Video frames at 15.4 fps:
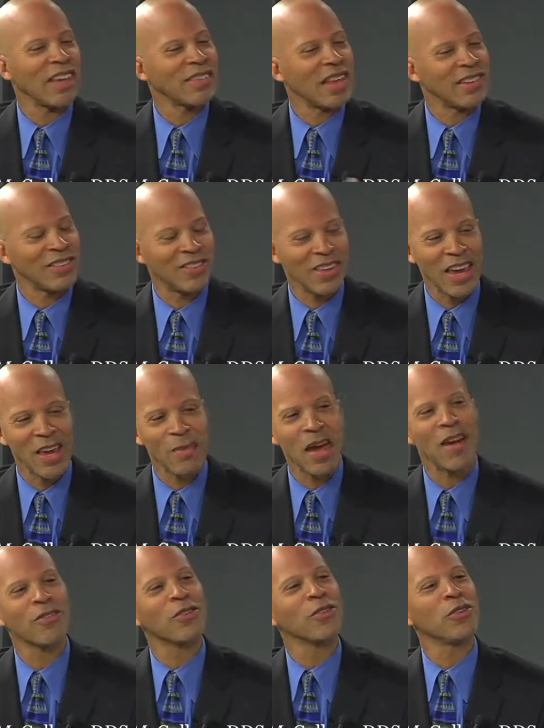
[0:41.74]
That same
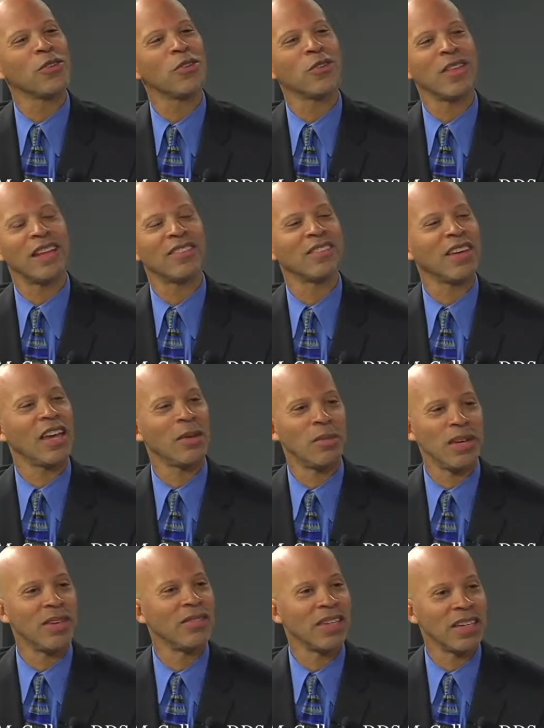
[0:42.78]
afternoon, that same
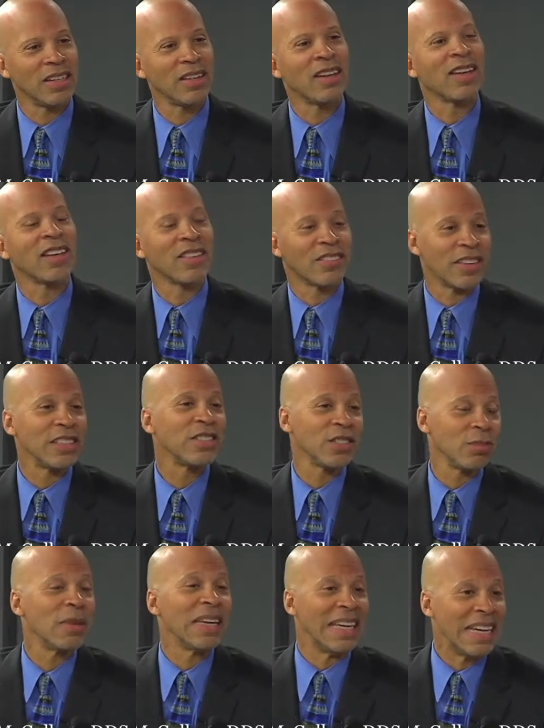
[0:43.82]
evening, they
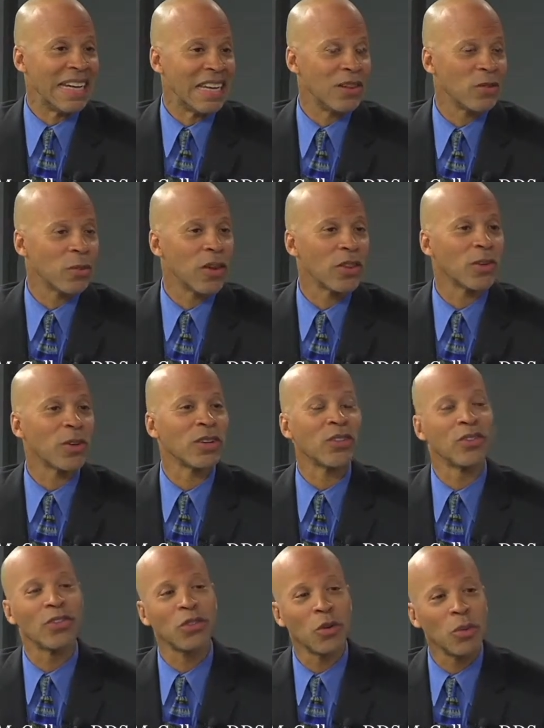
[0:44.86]
should be eating, whether it's
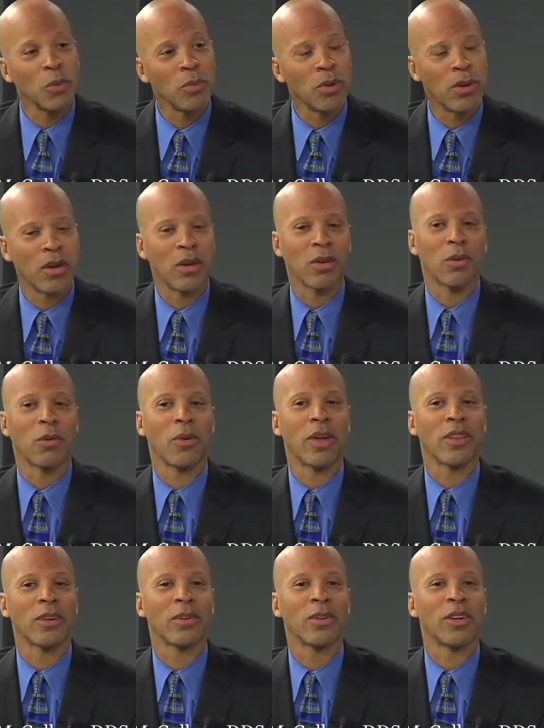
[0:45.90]
soup,
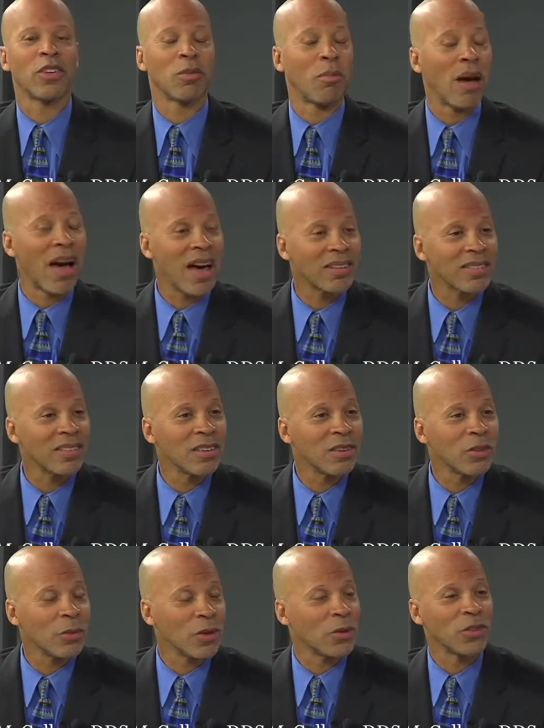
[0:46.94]
whether it's pasta,
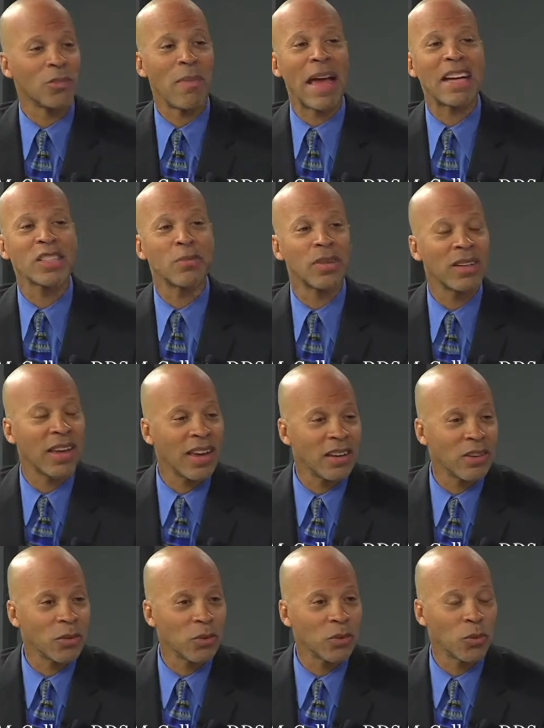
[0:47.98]
whether it's mashed
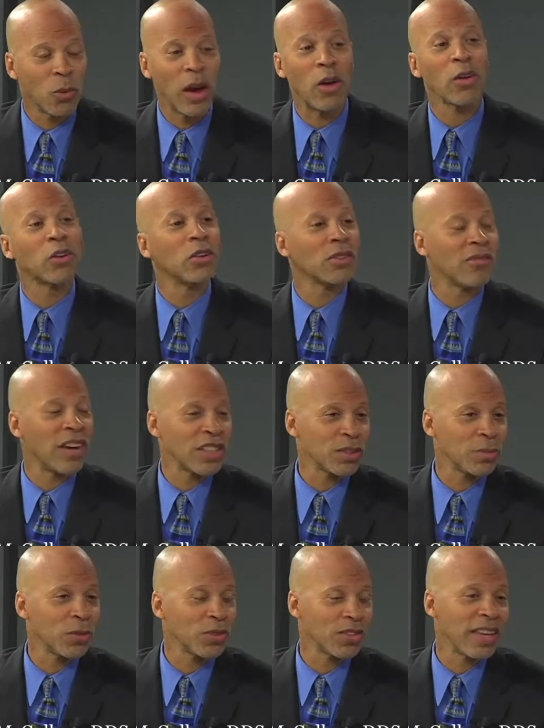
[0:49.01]
potatoes, well-cooked
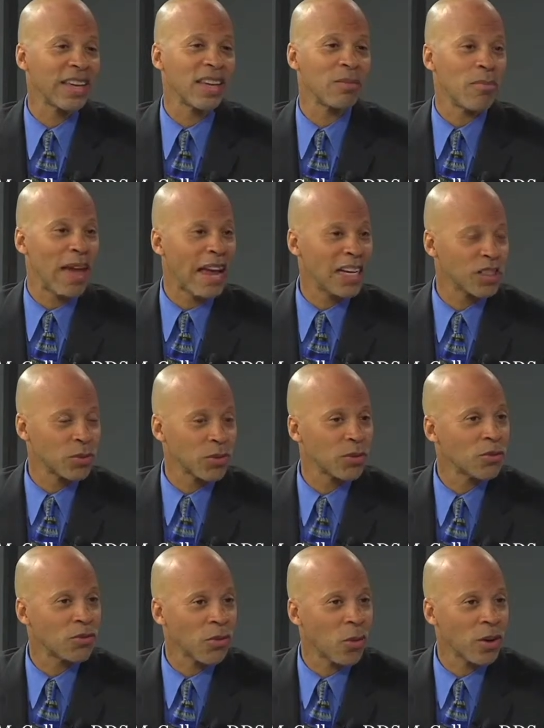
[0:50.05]
vegetables that they can mash with a
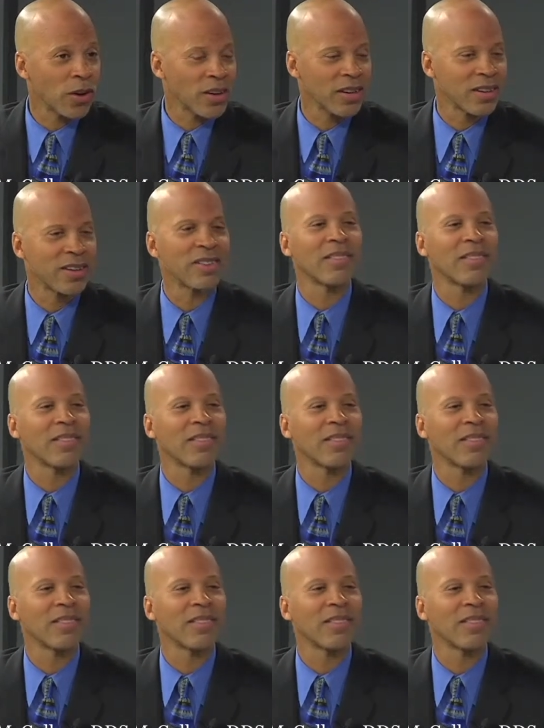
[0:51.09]
fork.